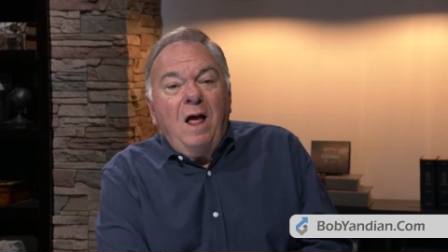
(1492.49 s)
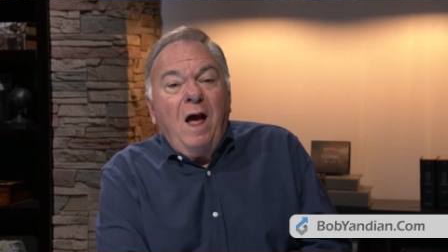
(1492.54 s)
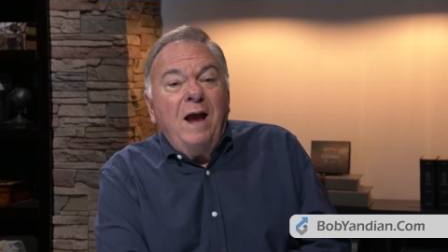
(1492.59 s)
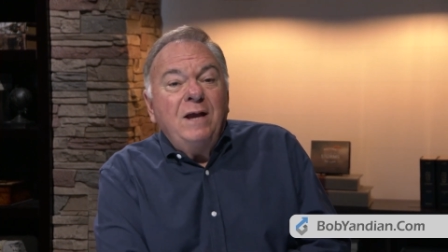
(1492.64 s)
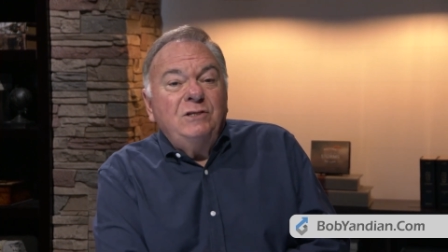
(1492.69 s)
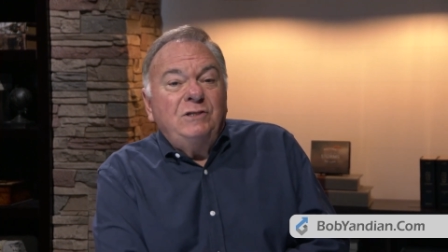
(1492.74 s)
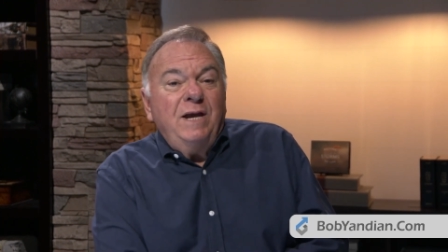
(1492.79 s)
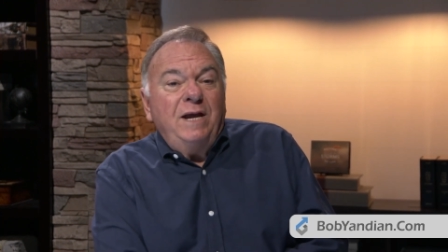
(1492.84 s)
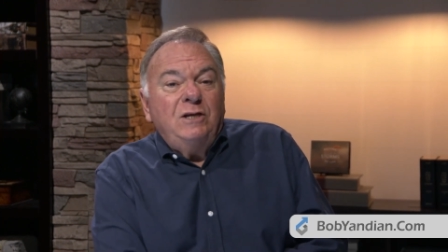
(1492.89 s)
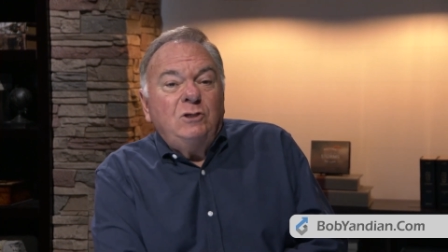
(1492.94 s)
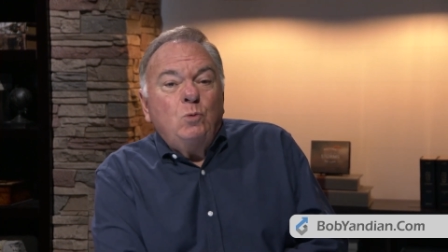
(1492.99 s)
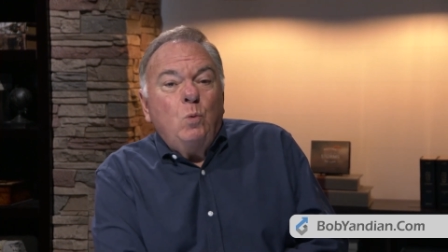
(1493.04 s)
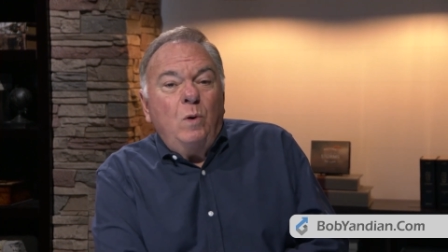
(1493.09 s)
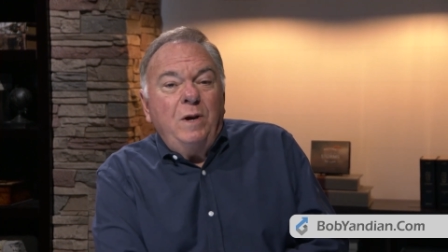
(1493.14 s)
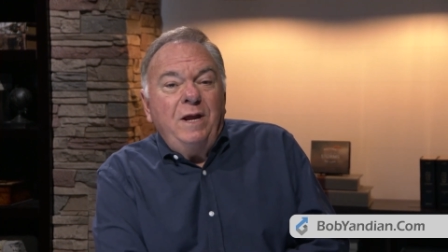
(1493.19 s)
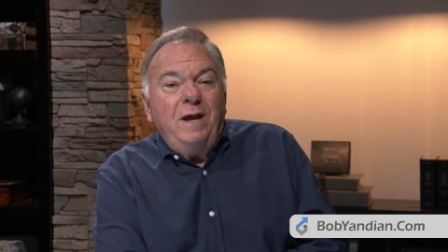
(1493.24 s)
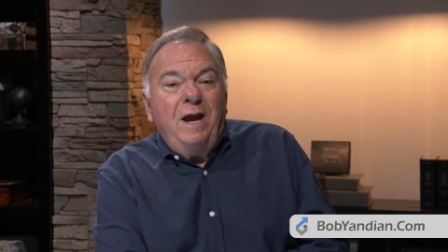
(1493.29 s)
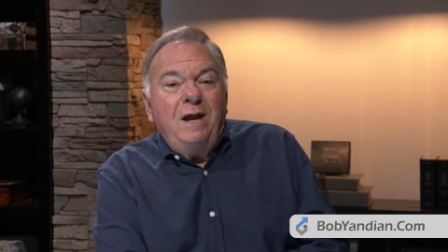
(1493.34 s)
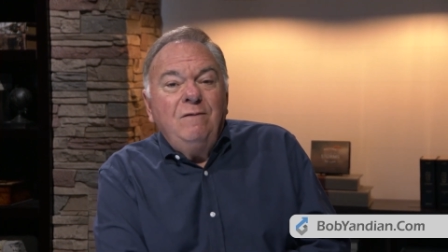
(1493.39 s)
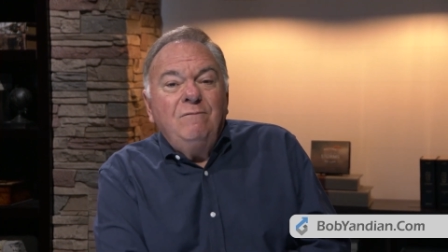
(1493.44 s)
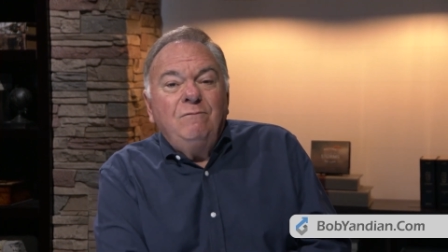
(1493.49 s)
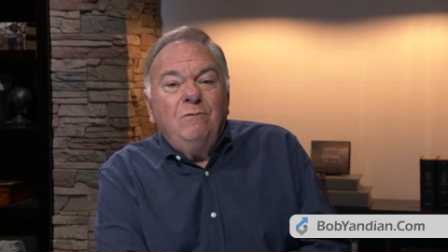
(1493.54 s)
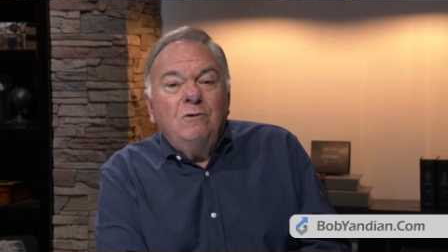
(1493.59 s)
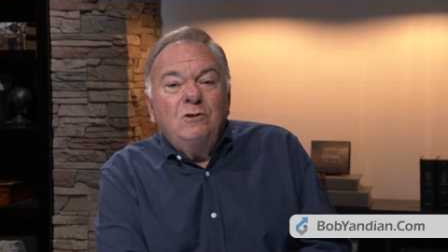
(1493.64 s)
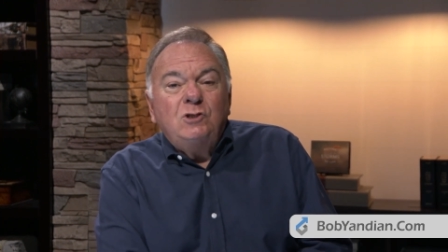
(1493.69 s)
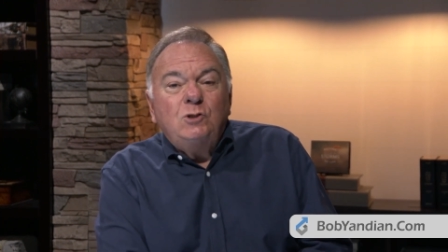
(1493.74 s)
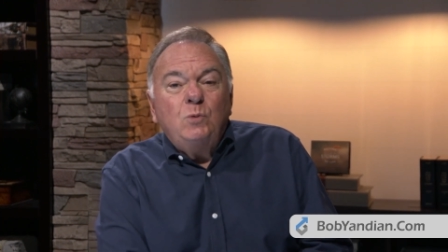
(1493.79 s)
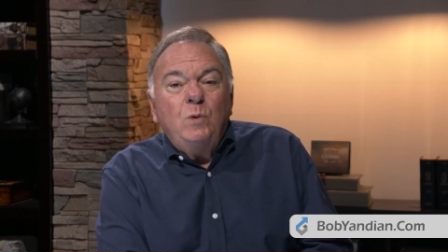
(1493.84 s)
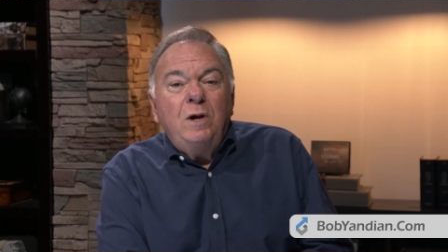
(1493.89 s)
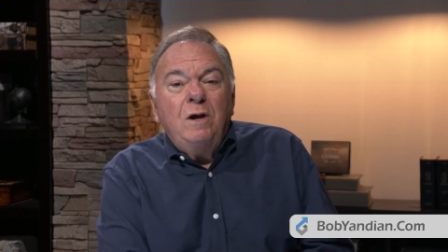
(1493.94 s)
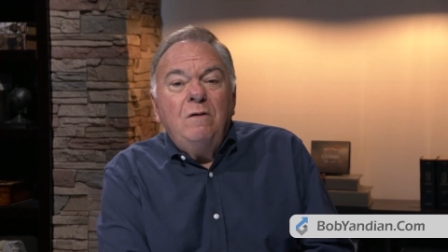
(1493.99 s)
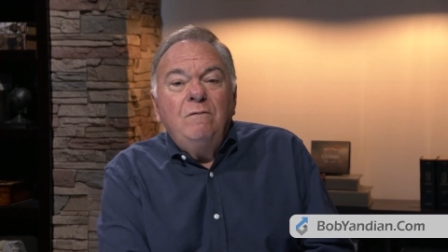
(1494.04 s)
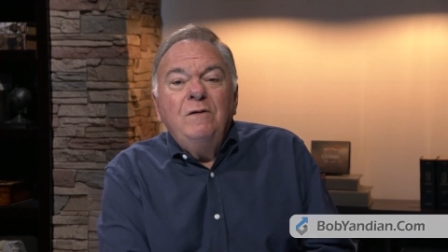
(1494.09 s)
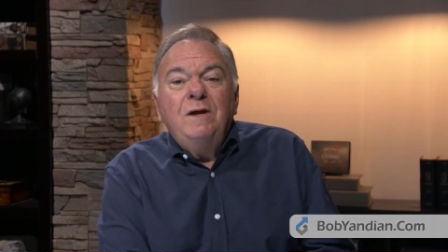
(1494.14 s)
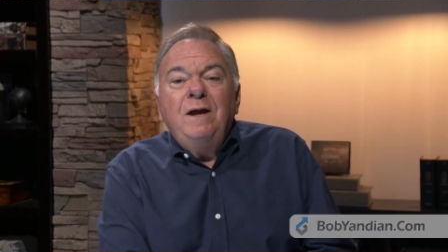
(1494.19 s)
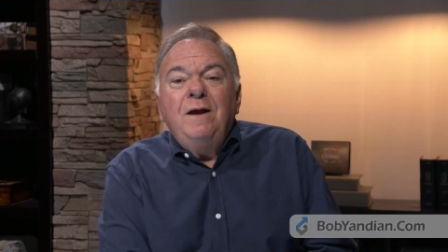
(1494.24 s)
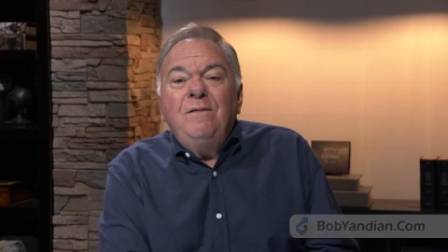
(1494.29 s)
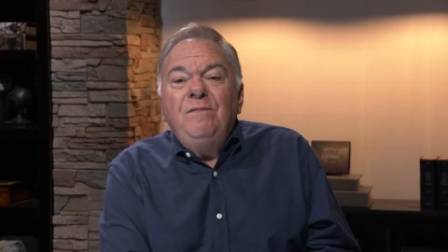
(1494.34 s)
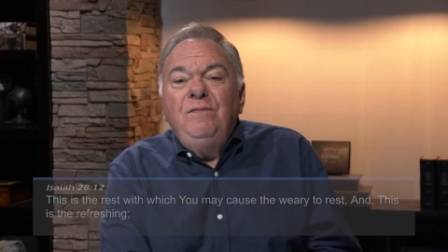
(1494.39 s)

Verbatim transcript: Isaiah 28 and verse 12,